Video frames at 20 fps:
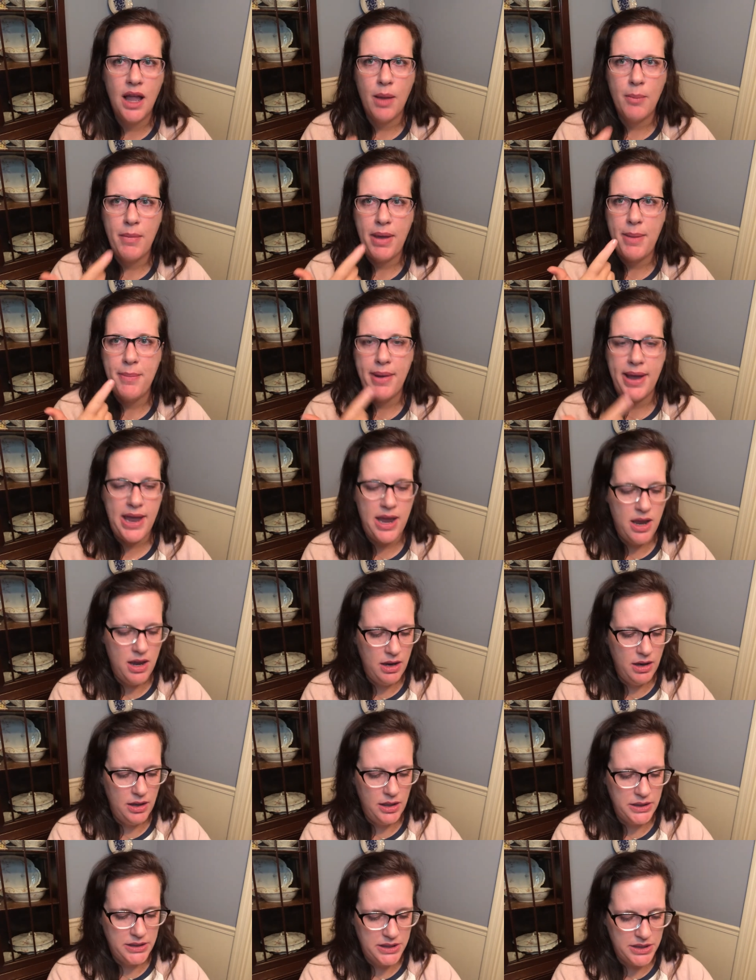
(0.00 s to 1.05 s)
My
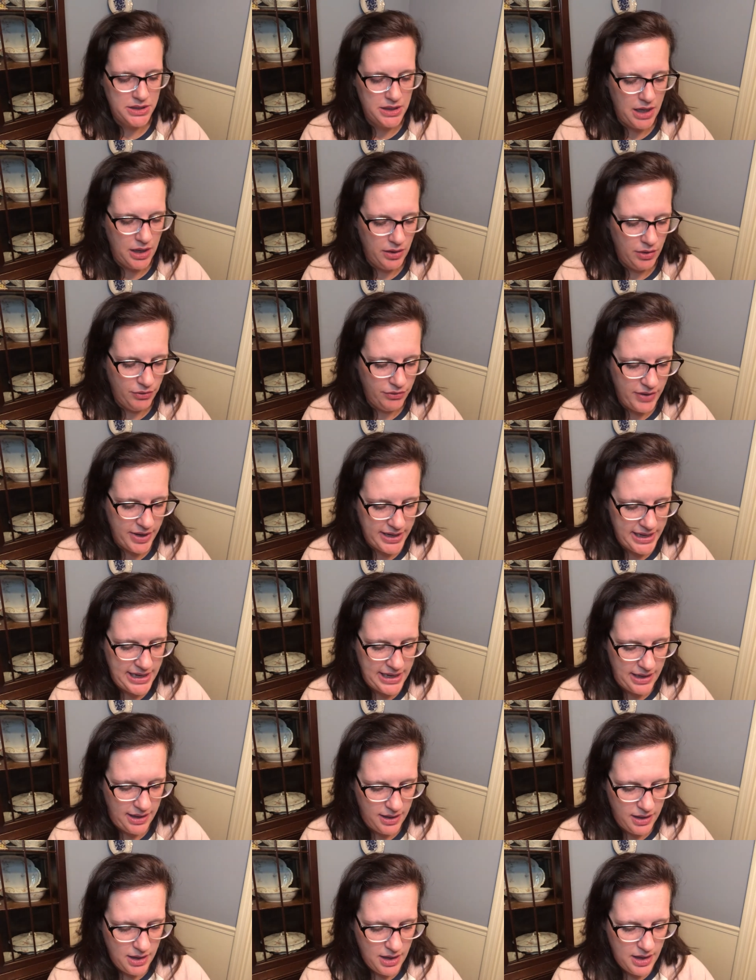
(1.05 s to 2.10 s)
bite is a little
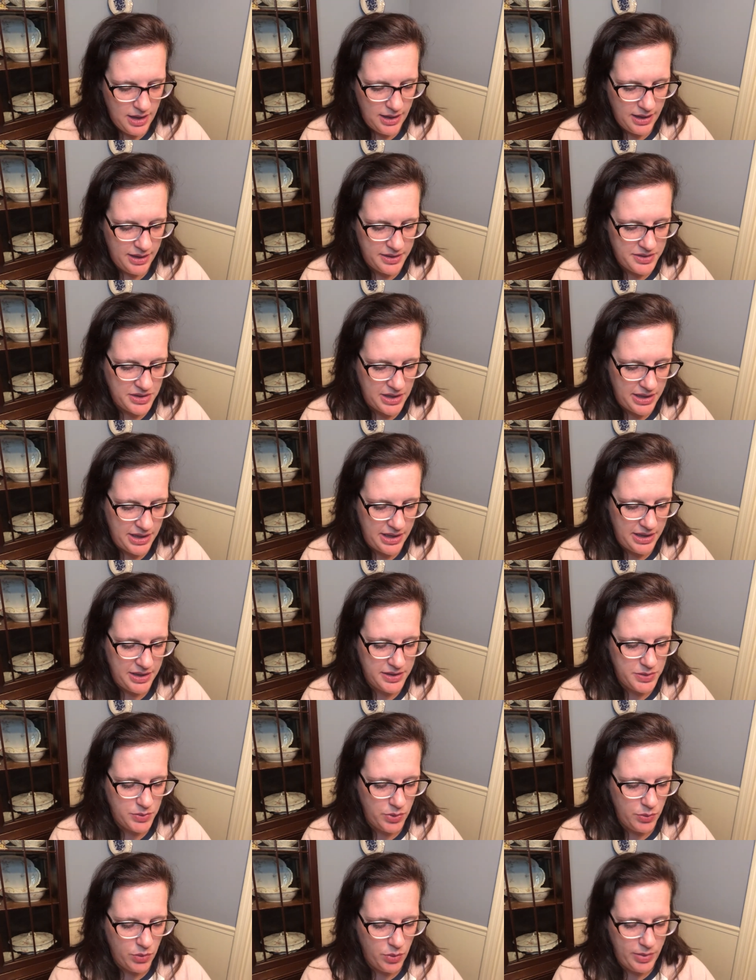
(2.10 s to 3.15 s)
funky, so I think
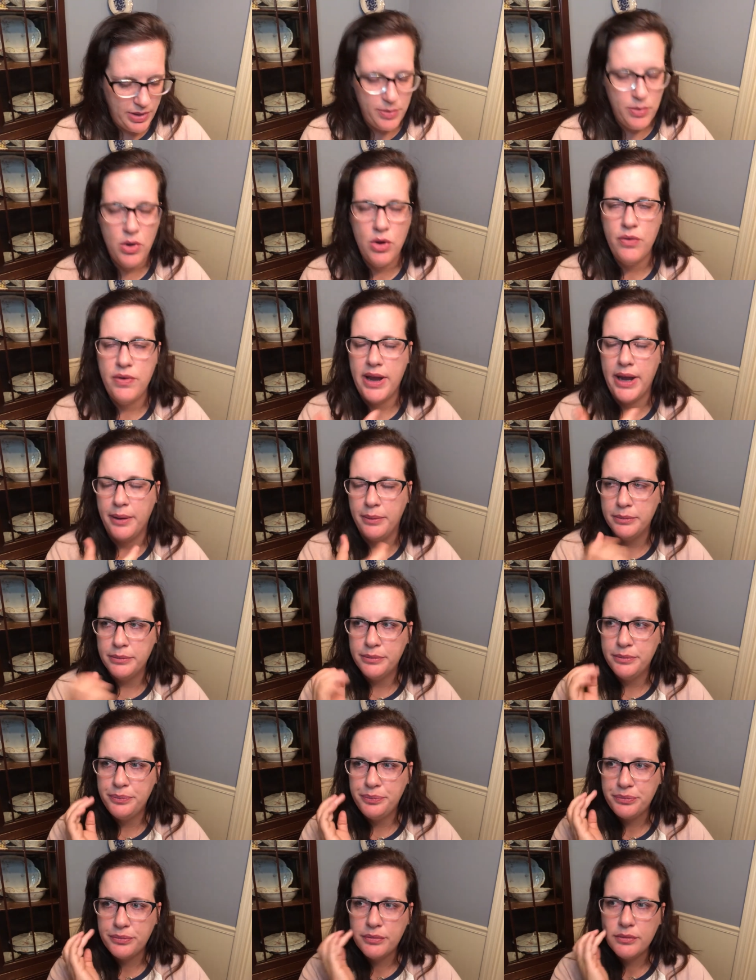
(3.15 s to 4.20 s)
this one will be
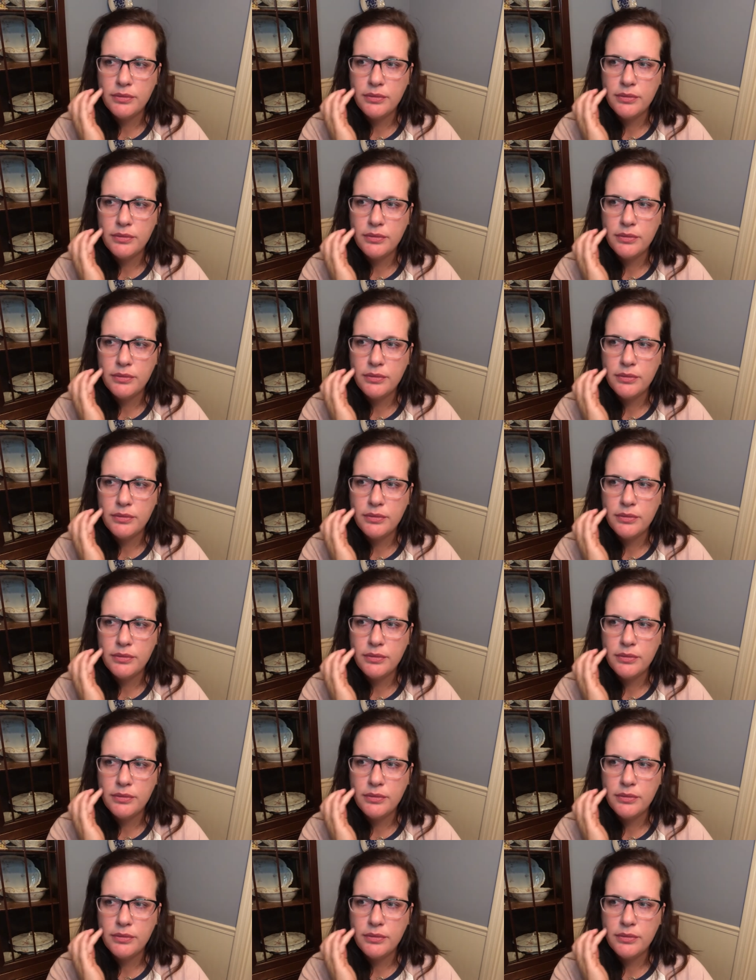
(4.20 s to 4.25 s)
moving